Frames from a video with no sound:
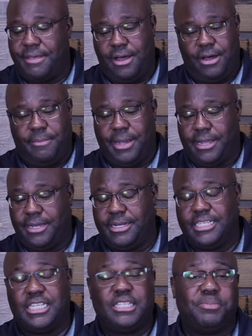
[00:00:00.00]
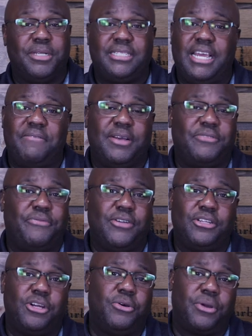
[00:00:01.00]
oh my goodness. The Split Save by
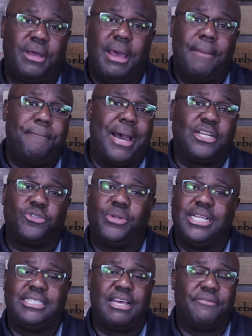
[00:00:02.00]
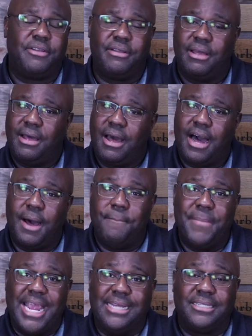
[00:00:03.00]
French Oak, Batch 27,
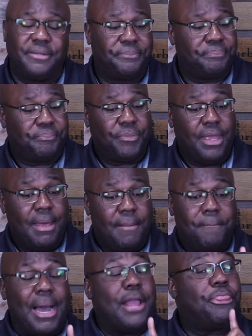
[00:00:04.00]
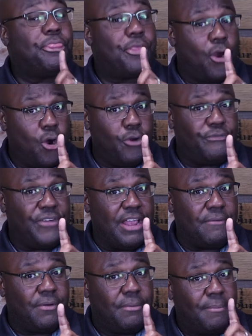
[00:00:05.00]
amazing. My third
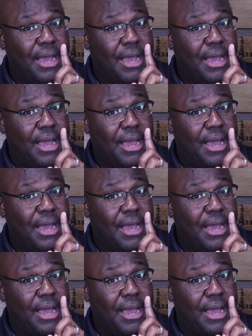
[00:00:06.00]
favorite,